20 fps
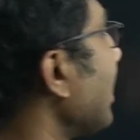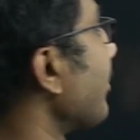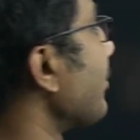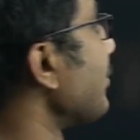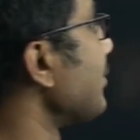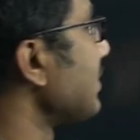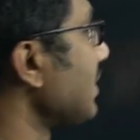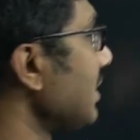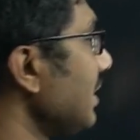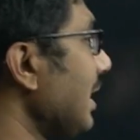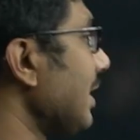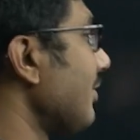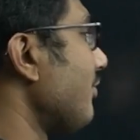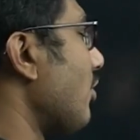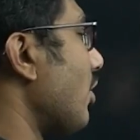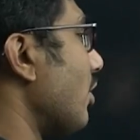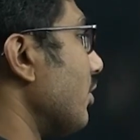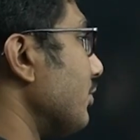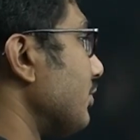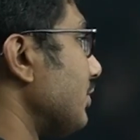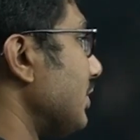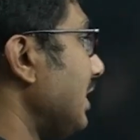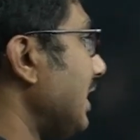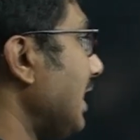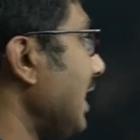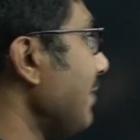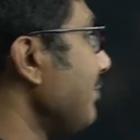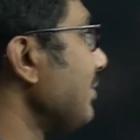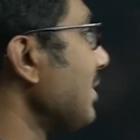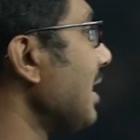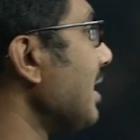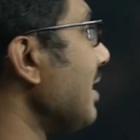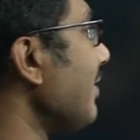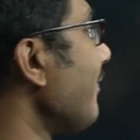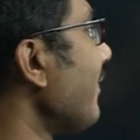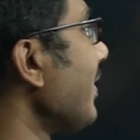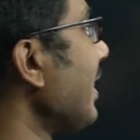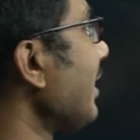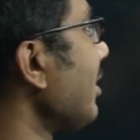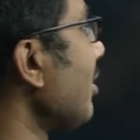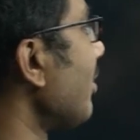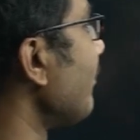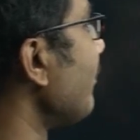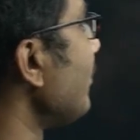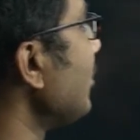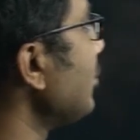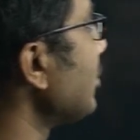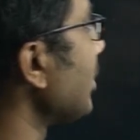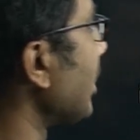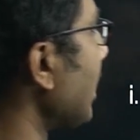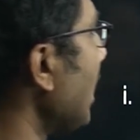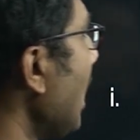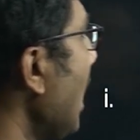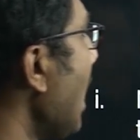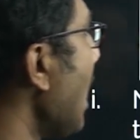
question that follows. Name the defect of vision